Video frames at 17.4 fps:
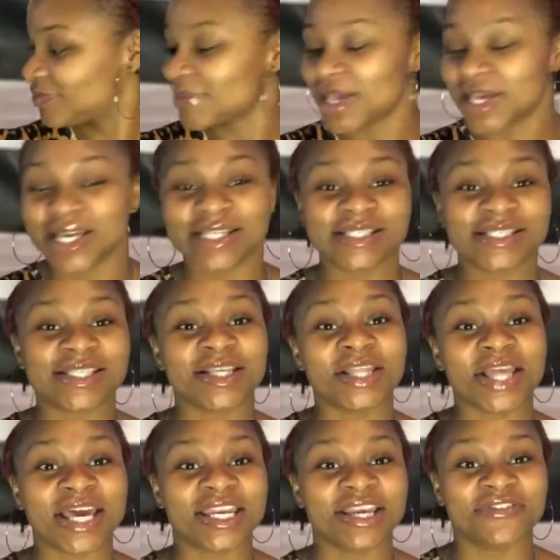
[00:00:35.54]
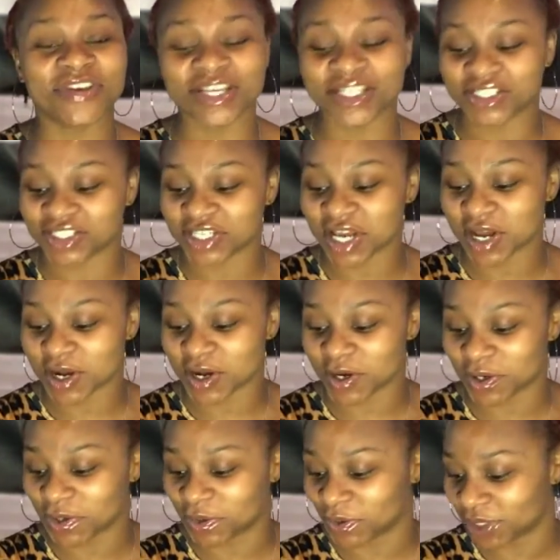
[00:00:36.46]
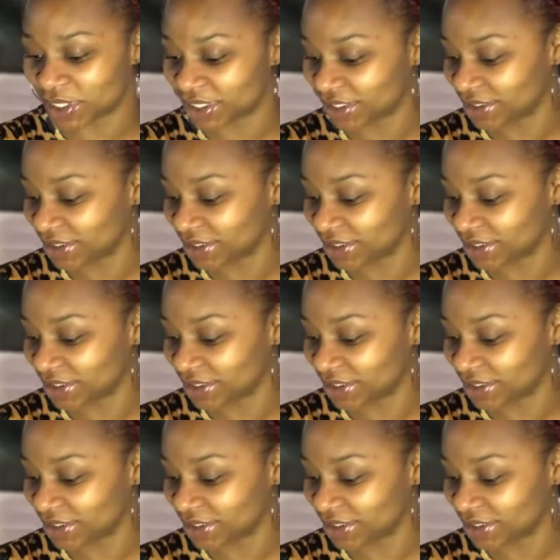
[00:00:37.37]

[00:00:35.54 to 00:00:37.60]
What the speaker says: It's the Lady V Show.